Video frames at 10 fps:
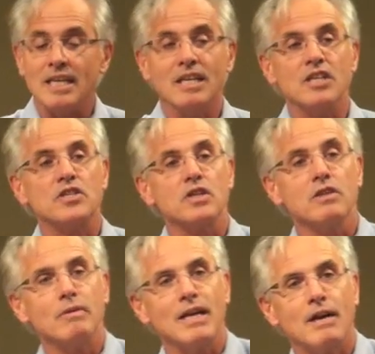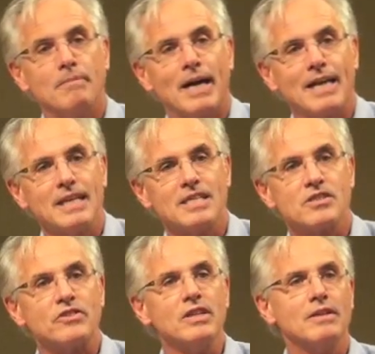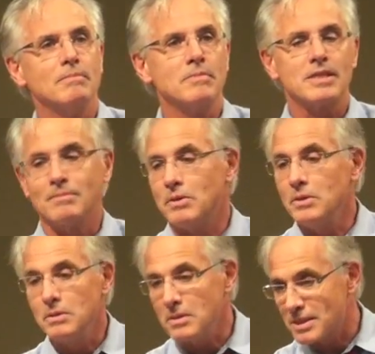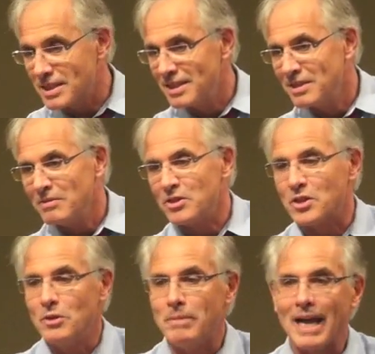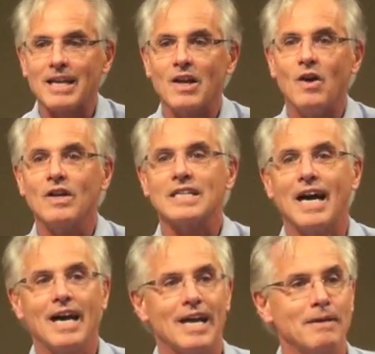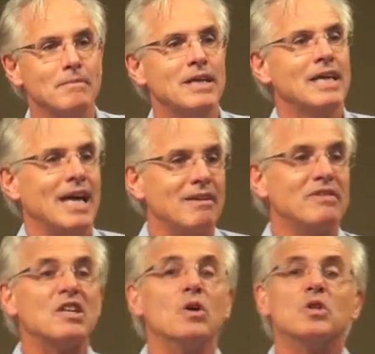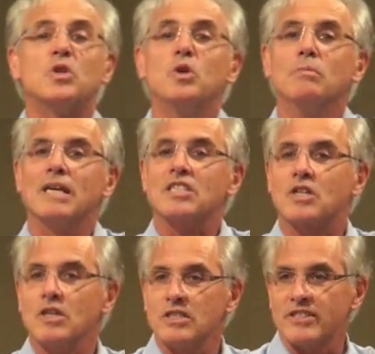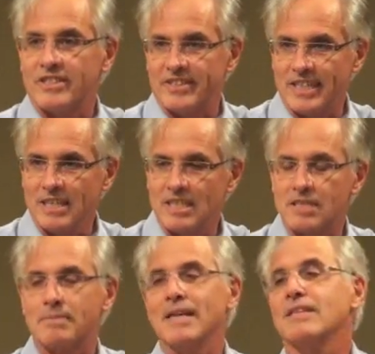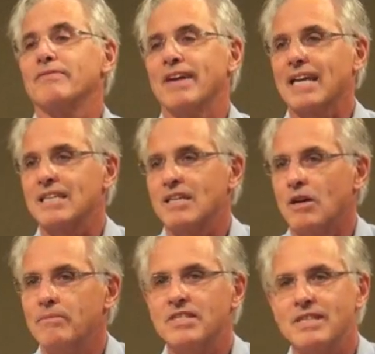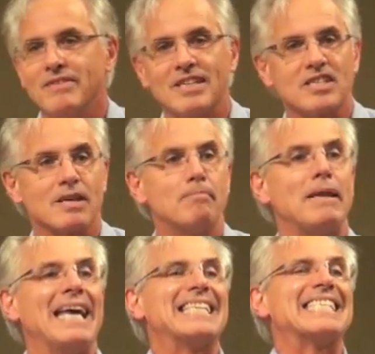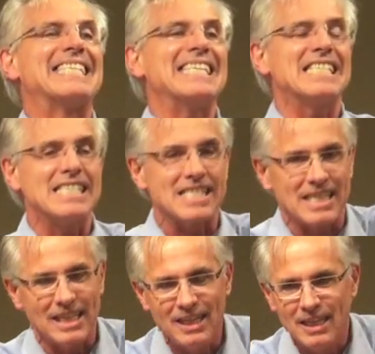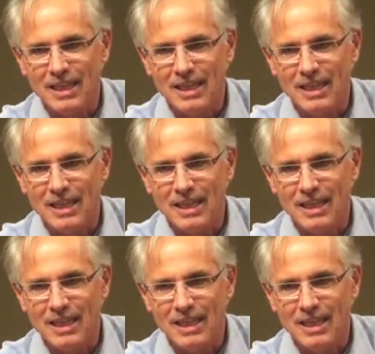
in a certain way our body has rhythms and blues which go back a long time, and if we go too much contrary, despite the fact that obviously there's some plasticity,